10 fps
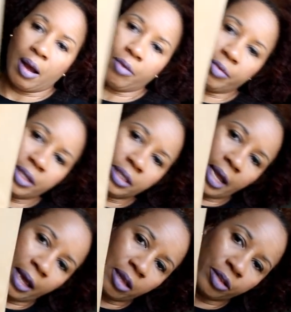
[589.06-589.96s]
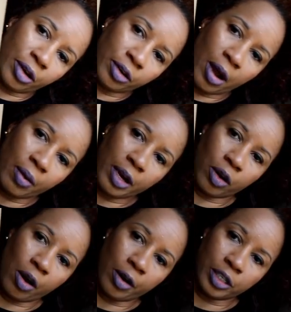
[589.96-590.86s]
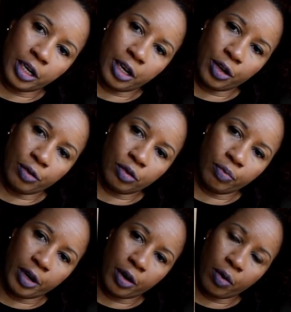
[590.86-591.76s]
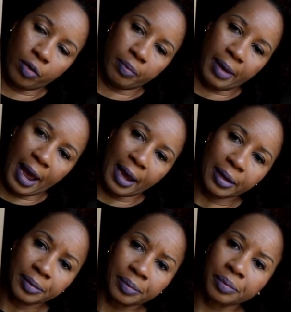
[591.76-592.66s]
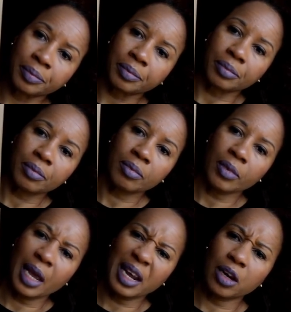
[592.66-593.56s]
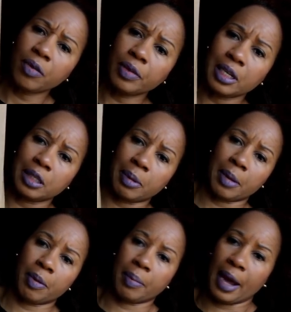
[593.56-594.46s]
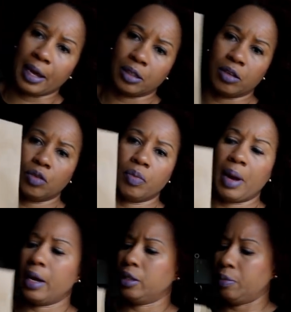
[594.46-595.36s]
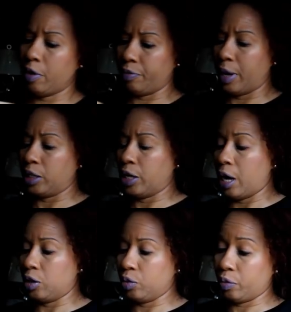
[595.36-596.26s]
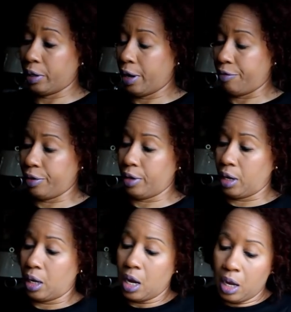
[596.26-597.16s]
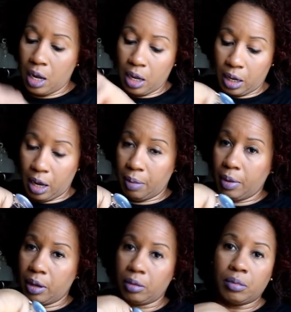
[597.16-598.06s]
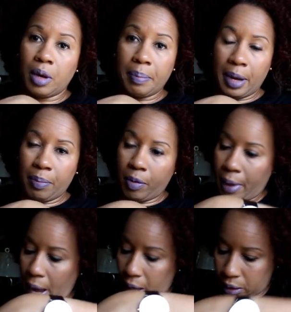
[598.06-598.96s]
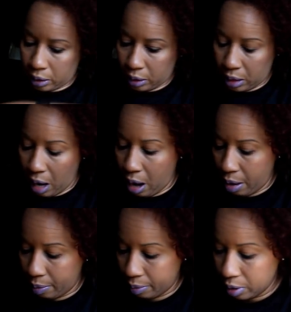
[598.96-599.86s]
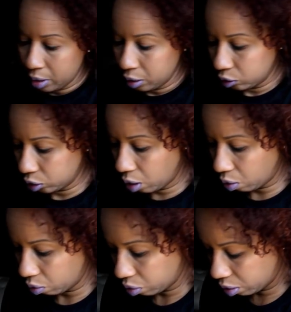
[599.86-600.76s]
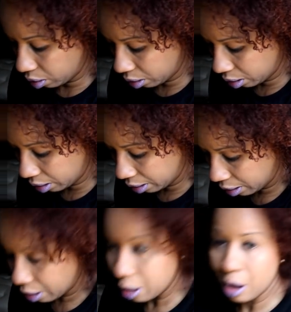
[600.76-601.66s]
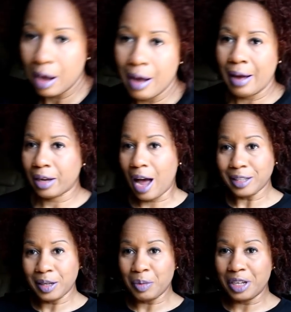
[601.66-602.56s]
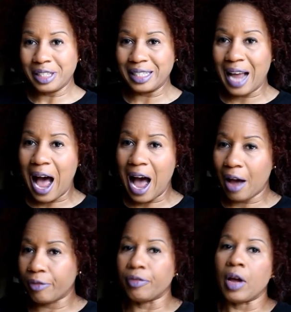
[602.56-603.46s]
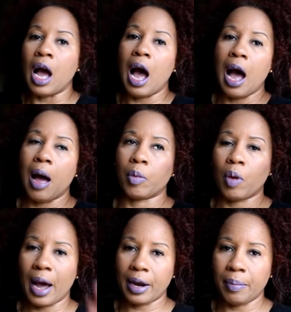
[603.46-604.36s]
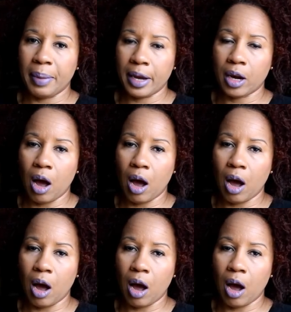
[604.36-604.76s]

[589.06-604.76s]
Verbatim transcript: a recycle. They're now encouraging you to bring your own bag. And I love these paper bags. This reminds me of my childhood when everything came in paper bags. Um, so got some good stuff. Um, quite a bit